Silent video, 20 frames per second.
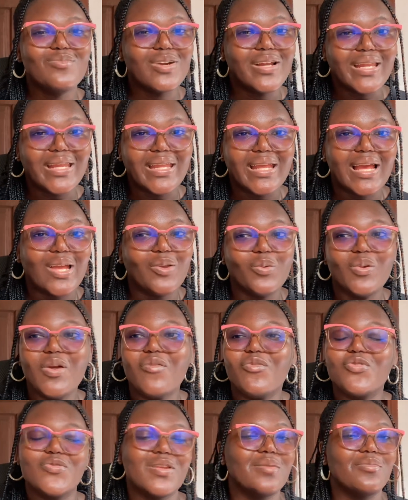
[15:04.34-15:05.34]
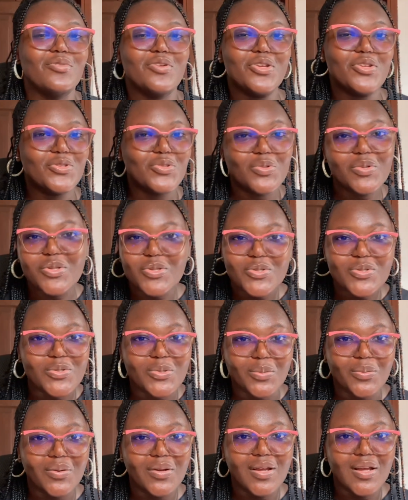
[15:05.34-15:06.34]
money and you never sure the money is going.
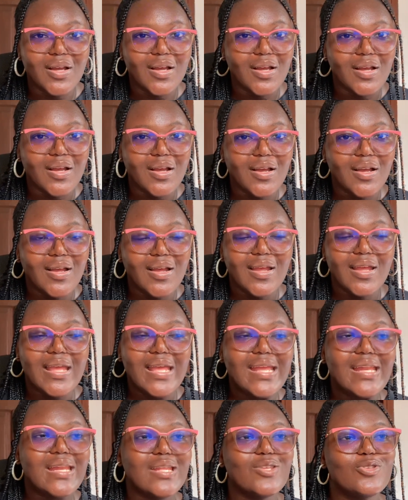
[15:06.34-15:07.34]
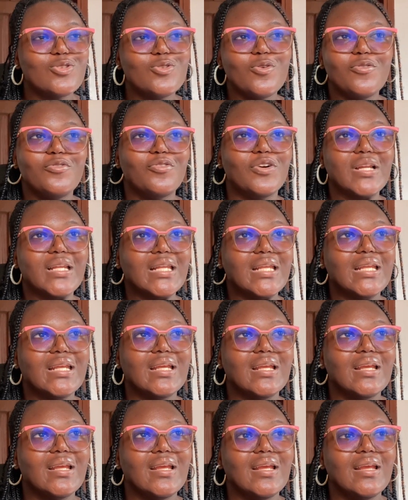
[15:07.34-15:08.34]
So it is so funny.
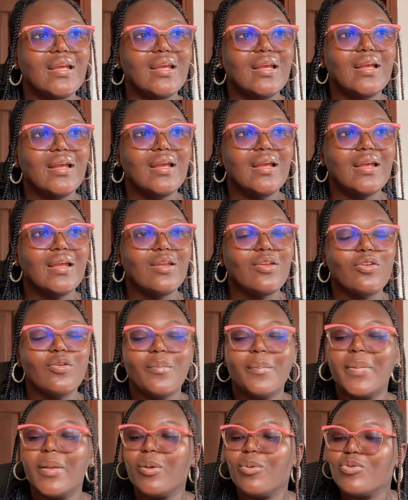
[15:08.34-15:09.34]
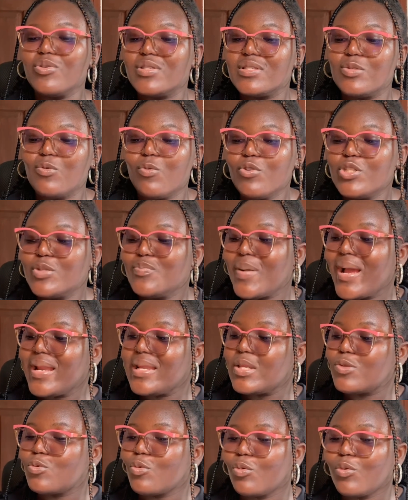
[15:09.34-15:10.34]
Bills, you want to buy
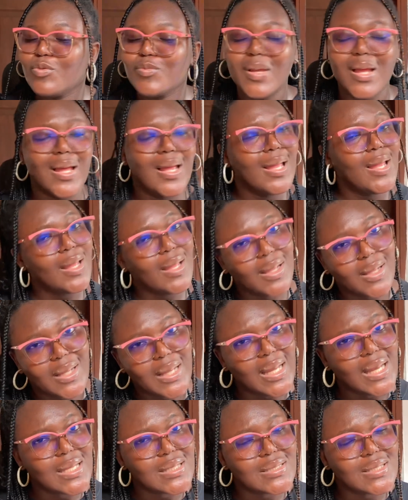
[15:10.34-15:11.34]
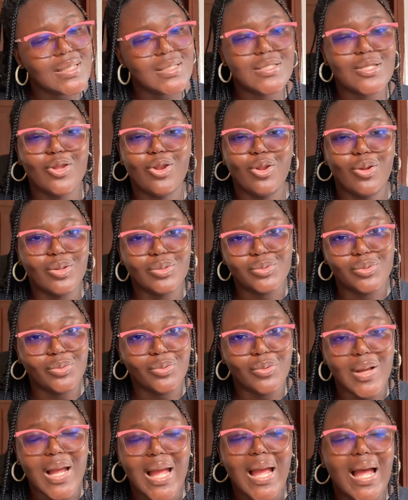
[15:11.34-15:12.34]
this one, guys, it's a lot.
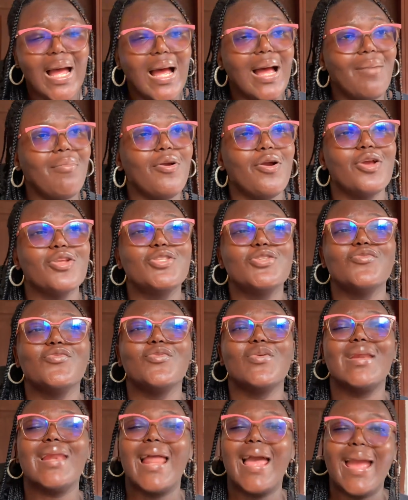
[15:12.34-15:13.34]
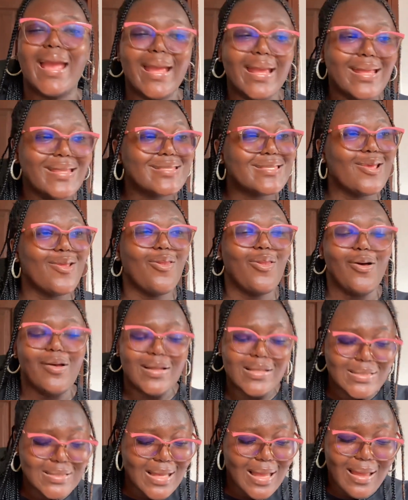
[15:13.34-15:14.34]
Oh, I'm not going to even lie, it's a
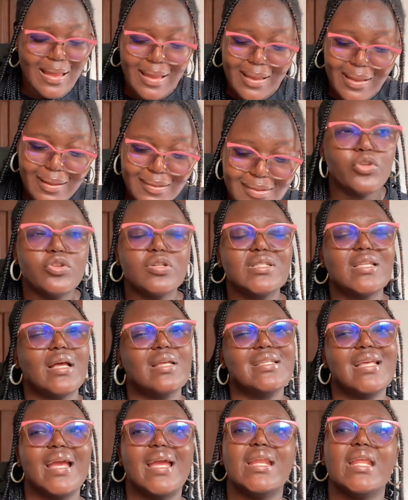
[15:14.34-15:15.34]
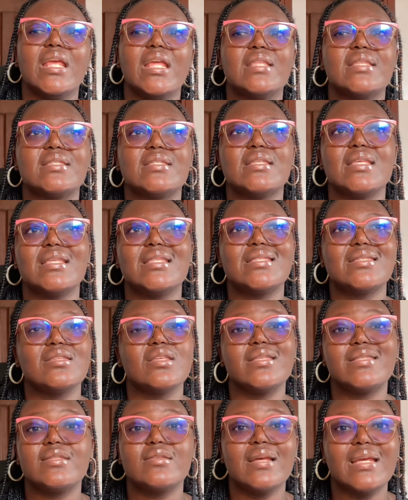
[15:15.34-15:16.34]
lot. But jokes aside, it's
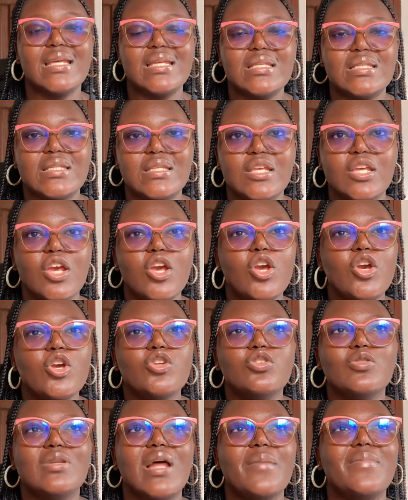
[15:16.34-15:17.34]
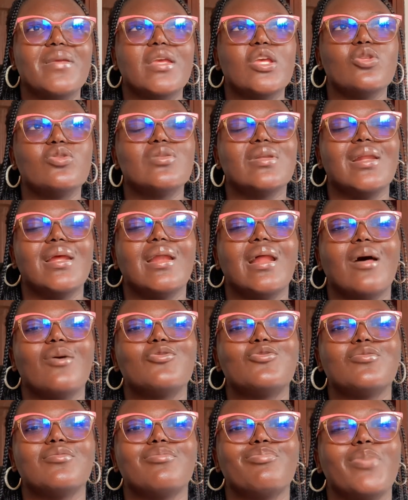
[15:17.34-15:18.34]
not easy. You now begin to learn how
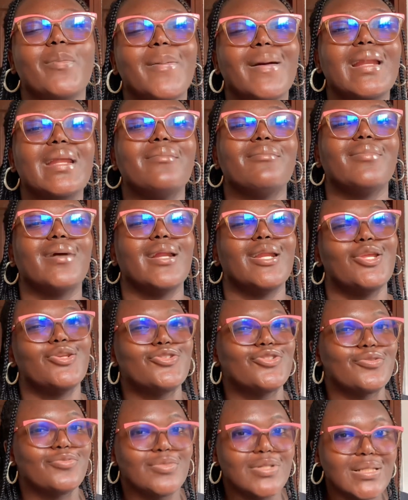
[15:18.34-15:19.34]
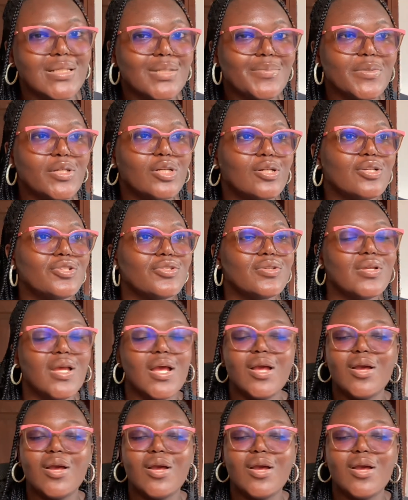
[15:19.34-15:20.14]
to properly manage your money, because